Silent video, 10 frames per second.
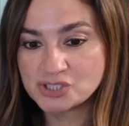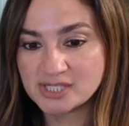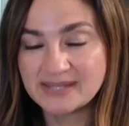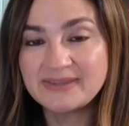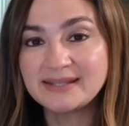
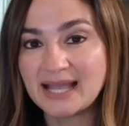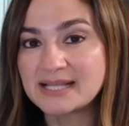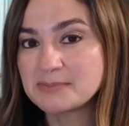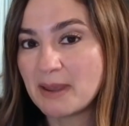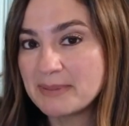Because I think
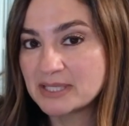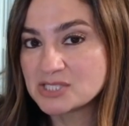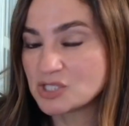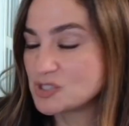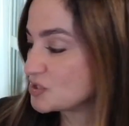that's my
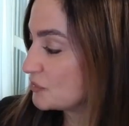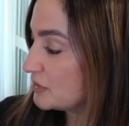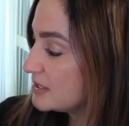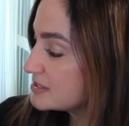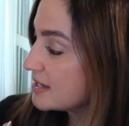biggest
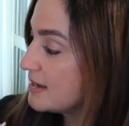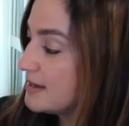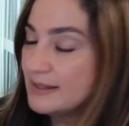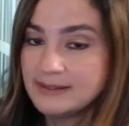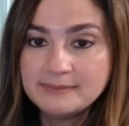concern is,
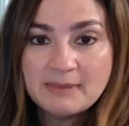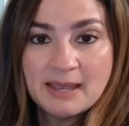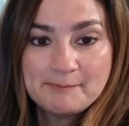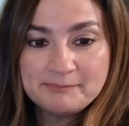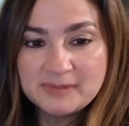
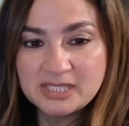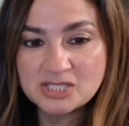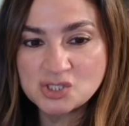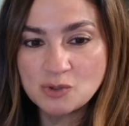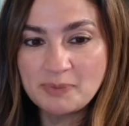if this
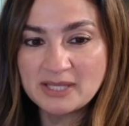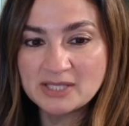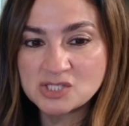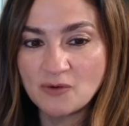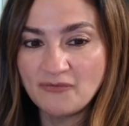shoe being
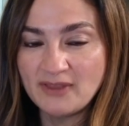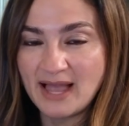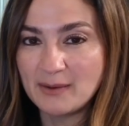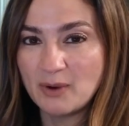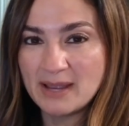so
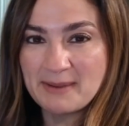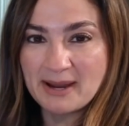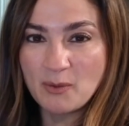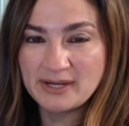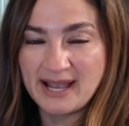flat, am I
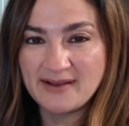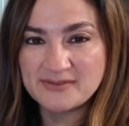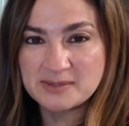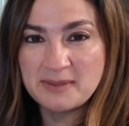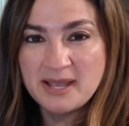going to have some